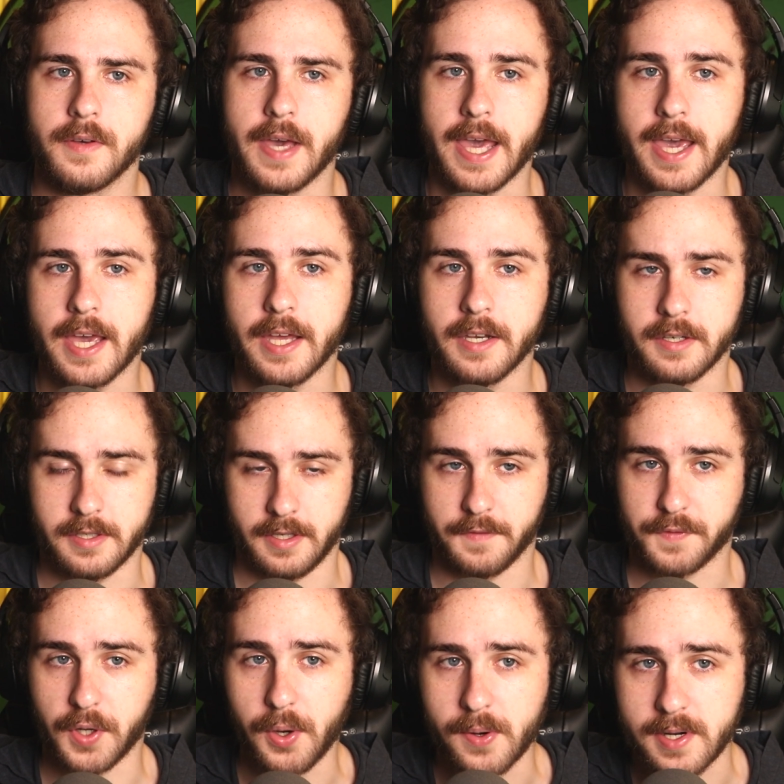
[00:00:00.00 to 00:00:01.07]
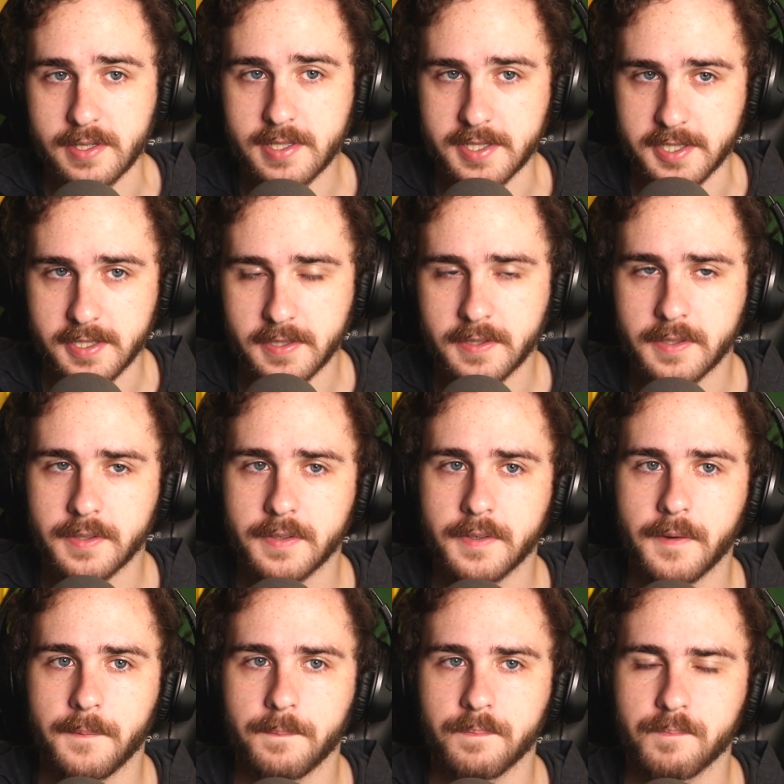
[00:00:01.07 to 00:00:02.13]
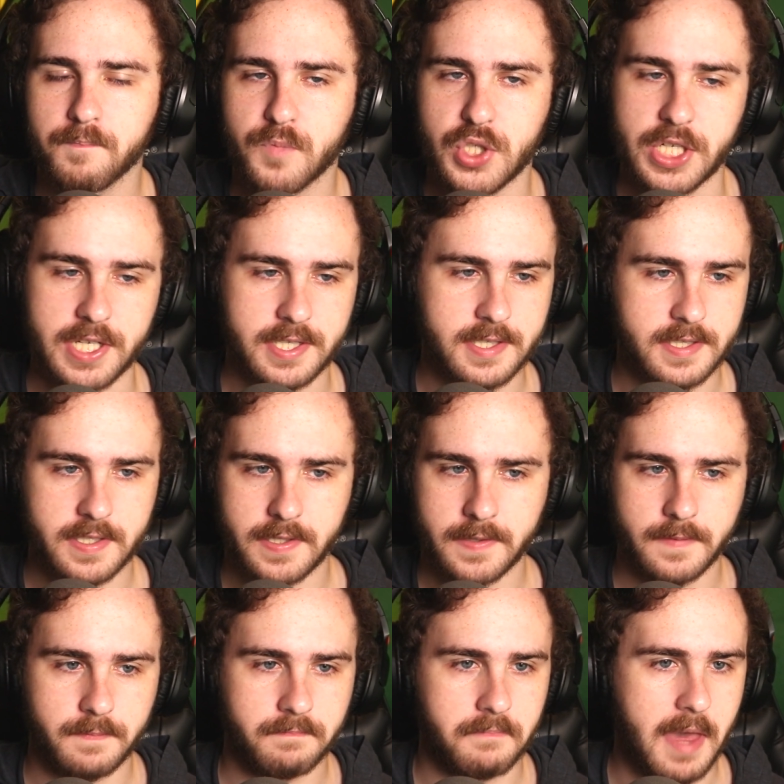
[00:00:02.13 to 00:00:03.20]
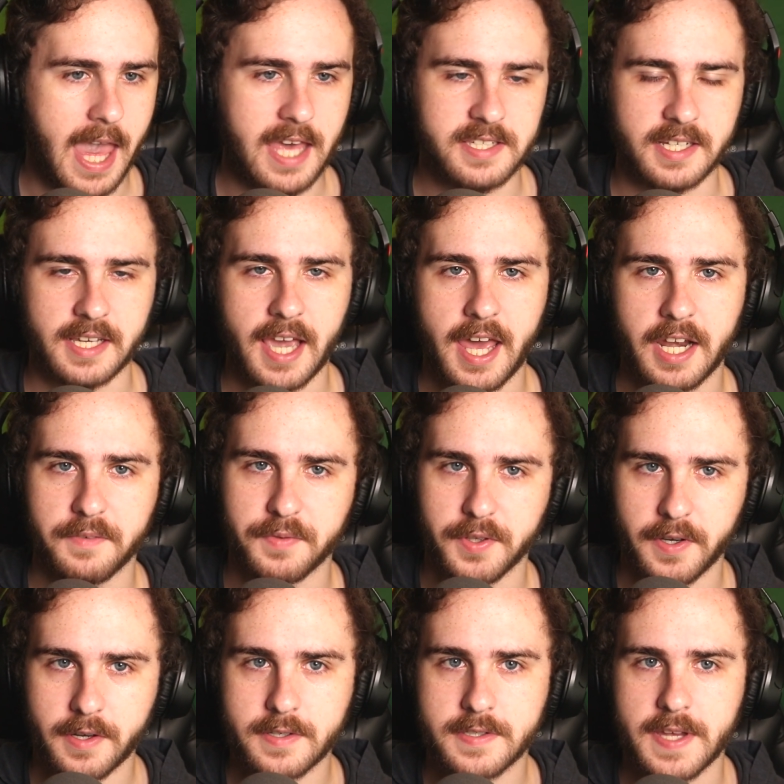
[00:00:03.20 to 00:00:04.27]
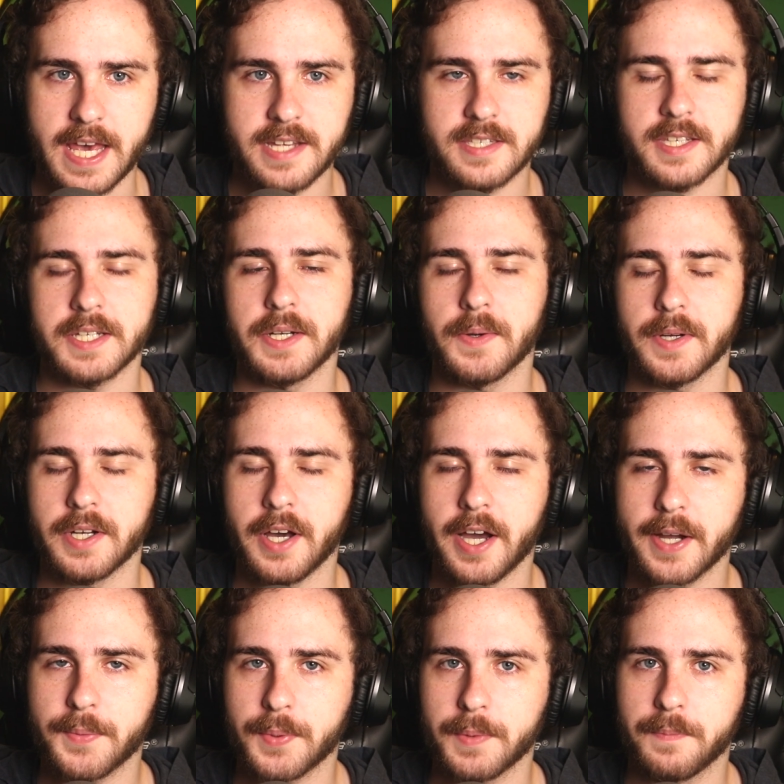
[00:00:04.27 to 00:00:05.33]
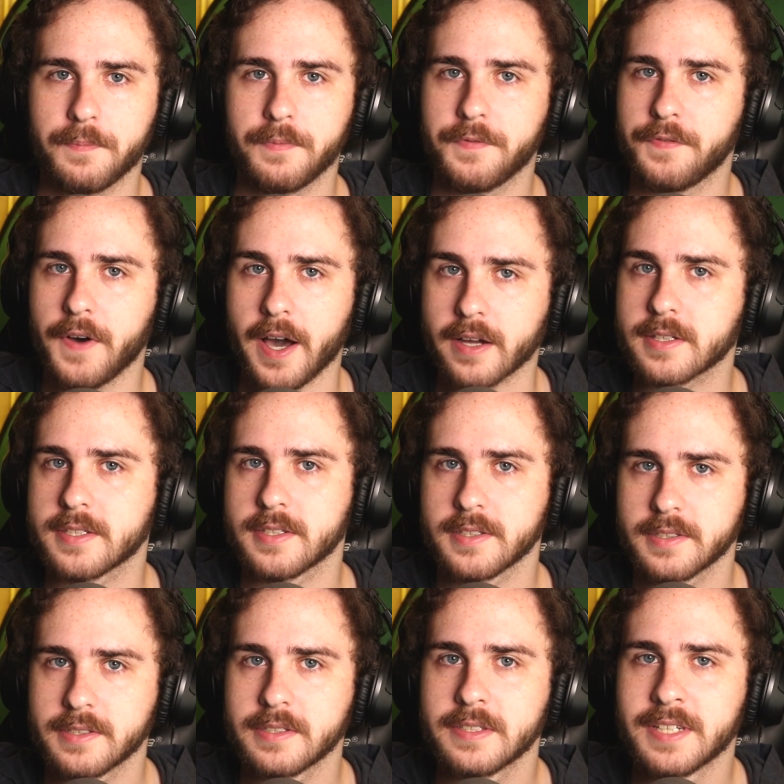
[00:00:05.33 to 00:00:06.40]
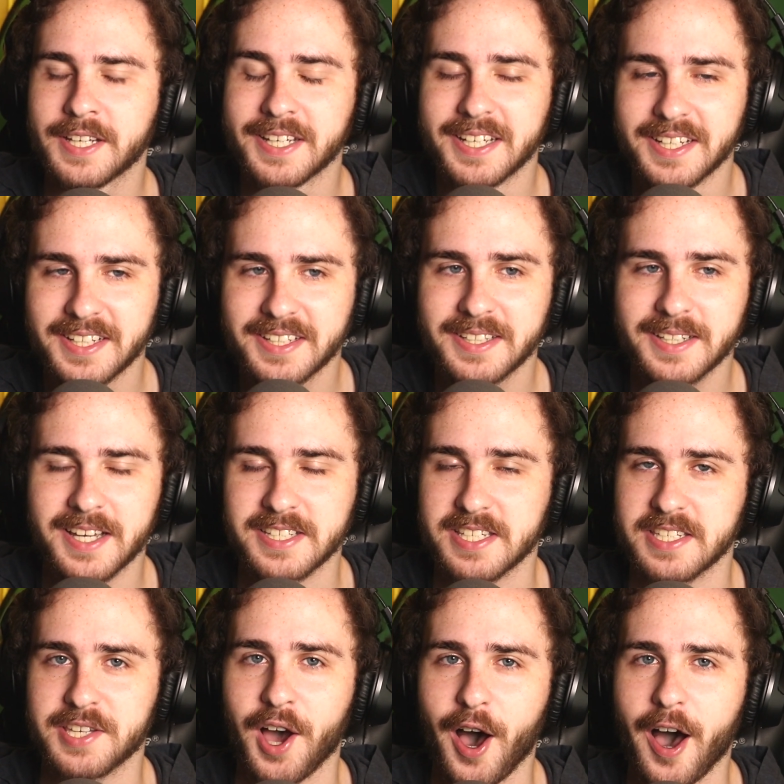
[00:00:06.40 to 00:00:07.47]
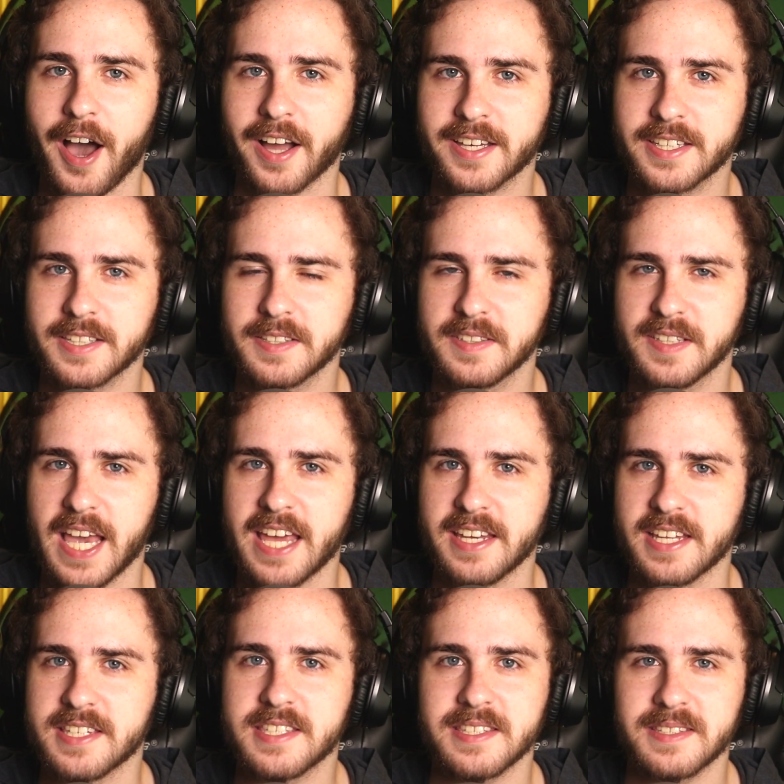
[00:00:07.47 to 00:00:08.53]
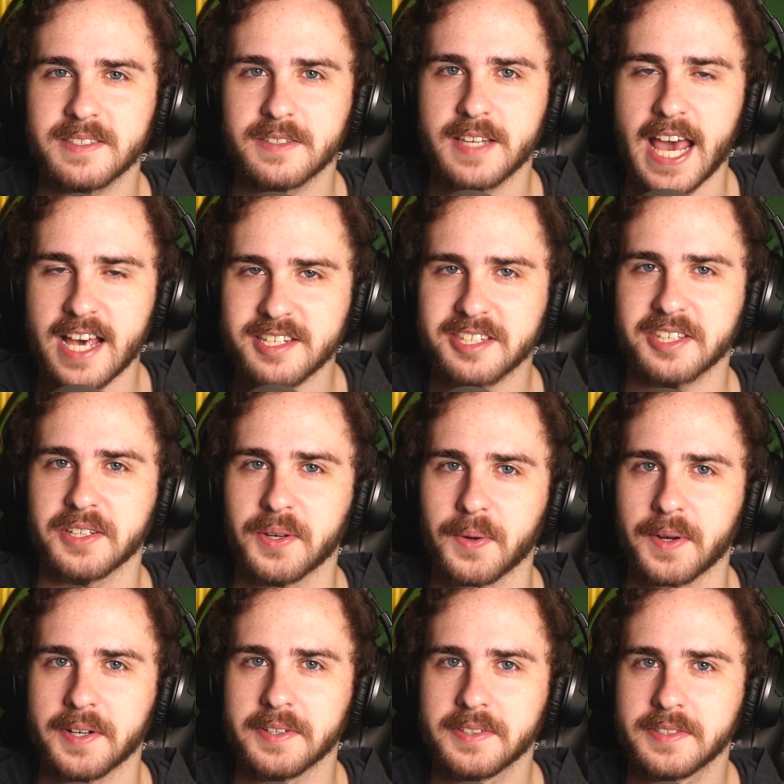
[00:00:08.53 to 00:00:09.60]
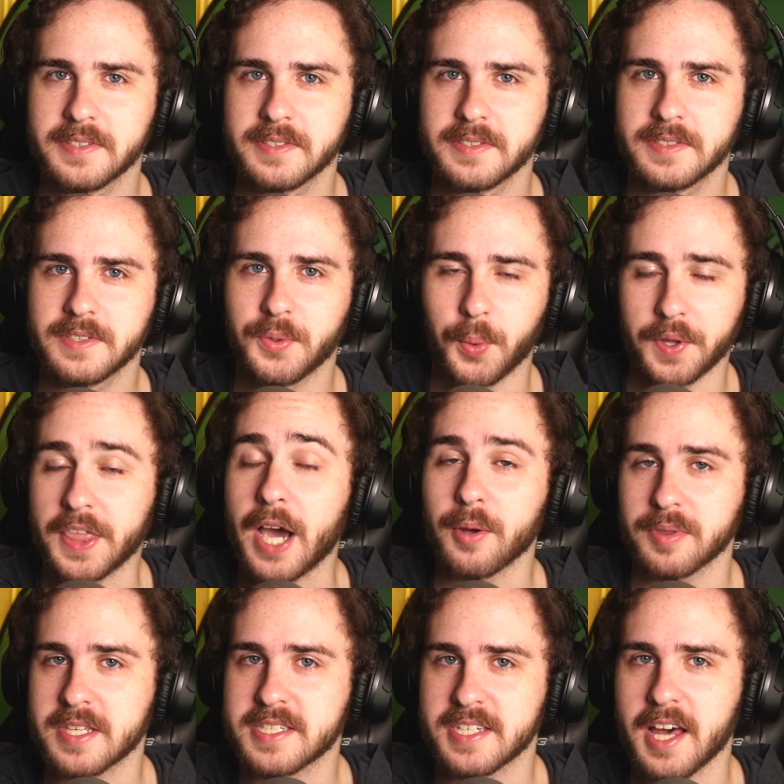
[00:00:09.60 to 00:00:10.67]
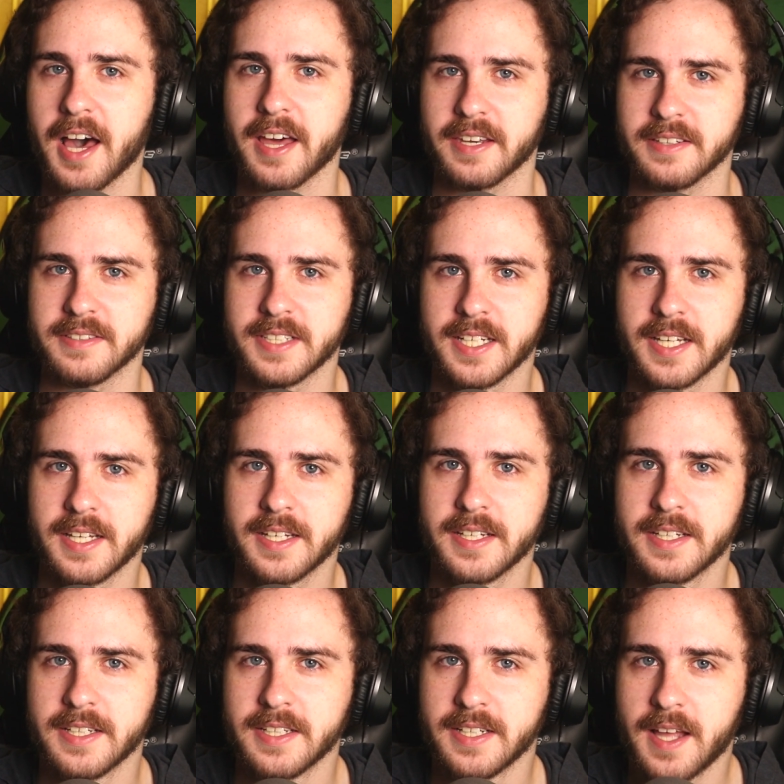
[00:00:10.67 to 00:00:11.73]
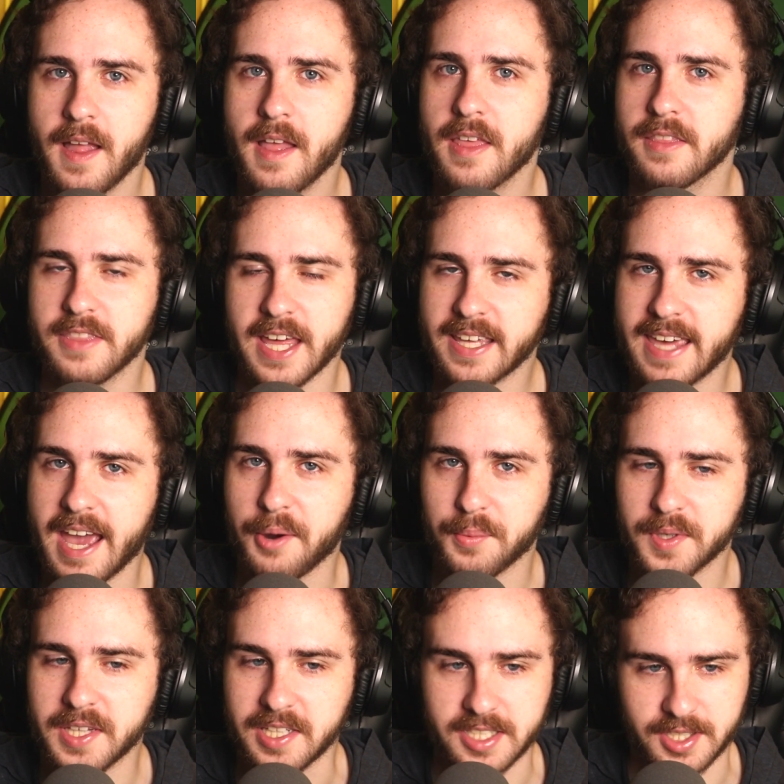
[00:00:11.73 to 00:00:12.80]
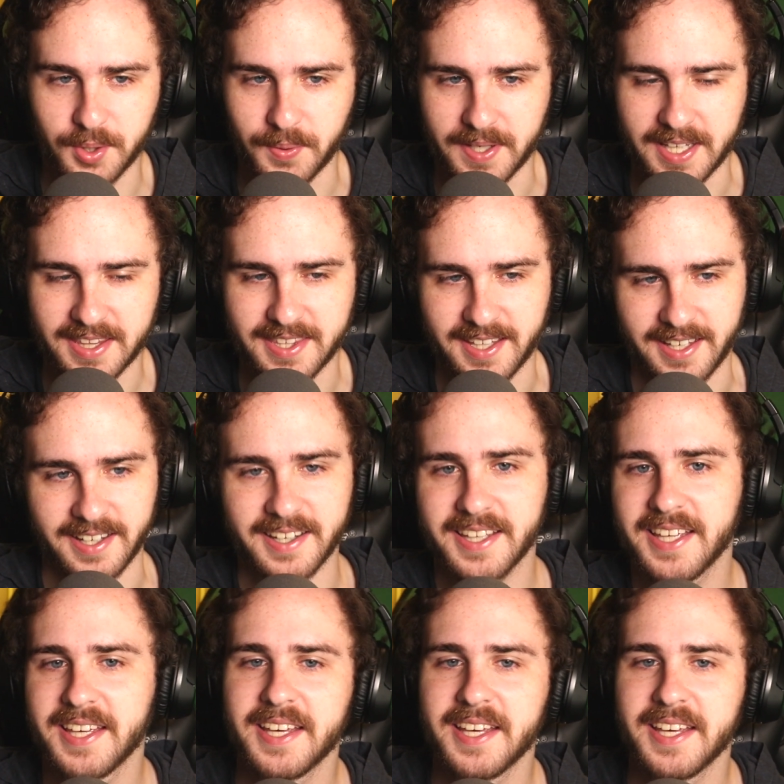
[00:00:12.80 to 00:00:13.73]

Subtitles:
And of course, just as it kind of looked, Escanor and Hawk were fucked. Because it's Hawk and it's Escanor without the sun. They can't really do anything.